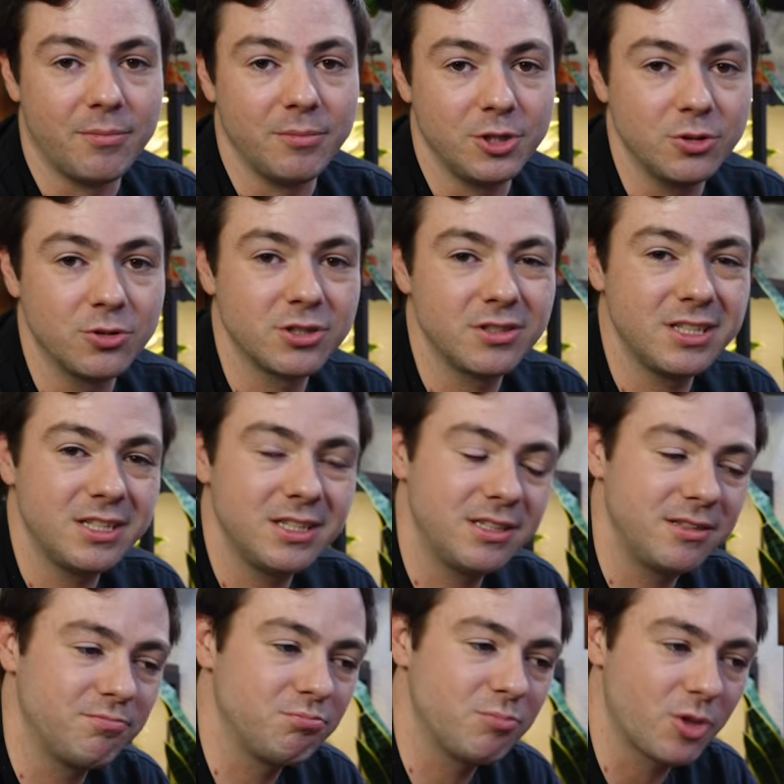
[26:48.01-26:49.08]

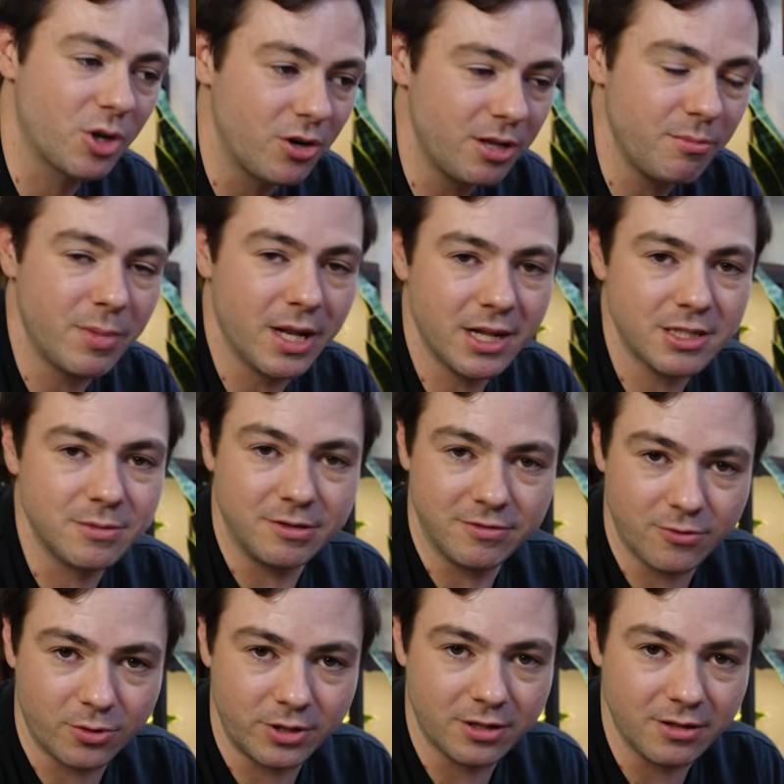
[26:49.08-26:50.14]
usually 30 minutes
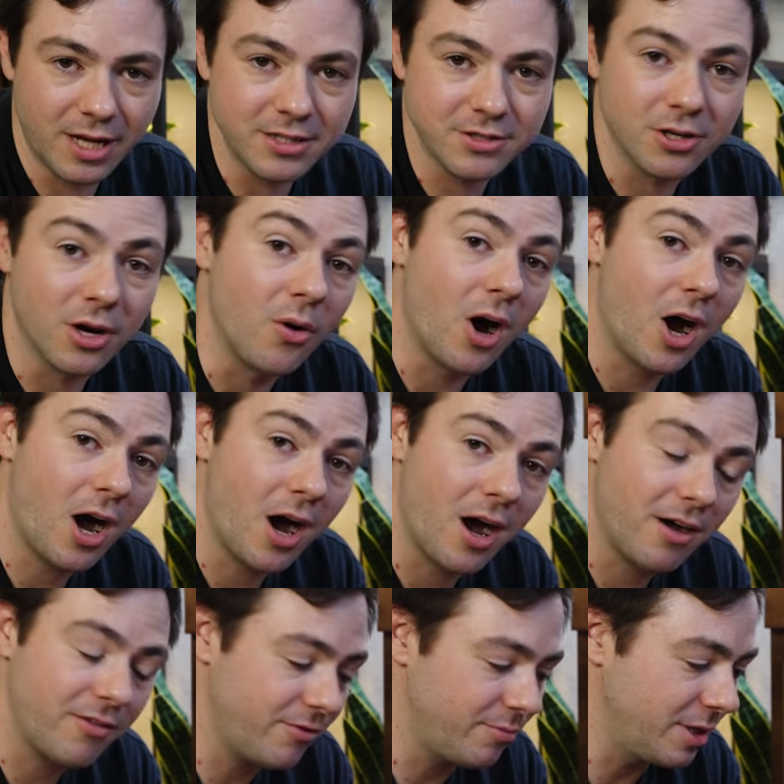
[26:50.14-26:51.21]
before your lights go
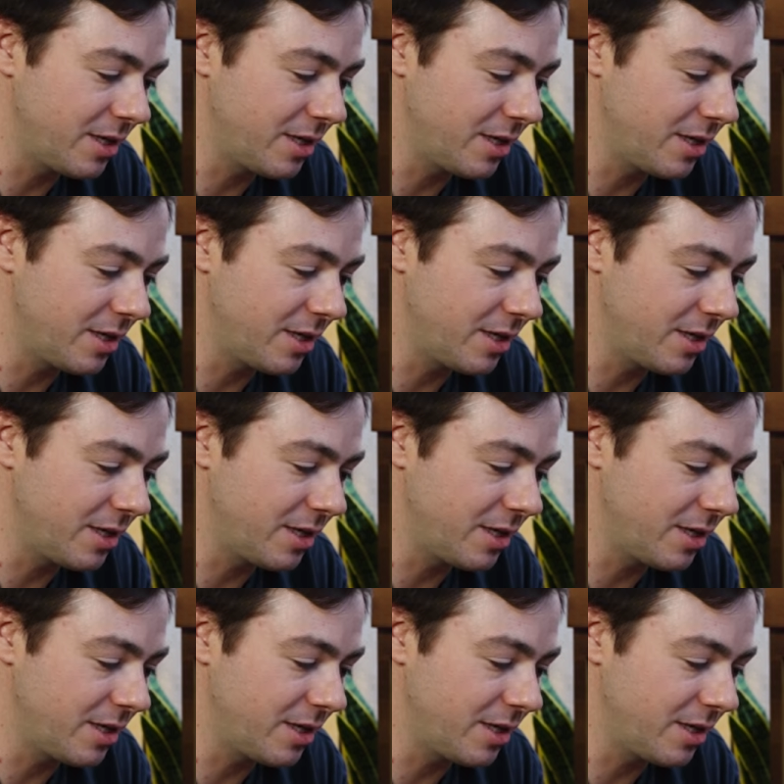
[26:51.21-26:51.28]
off,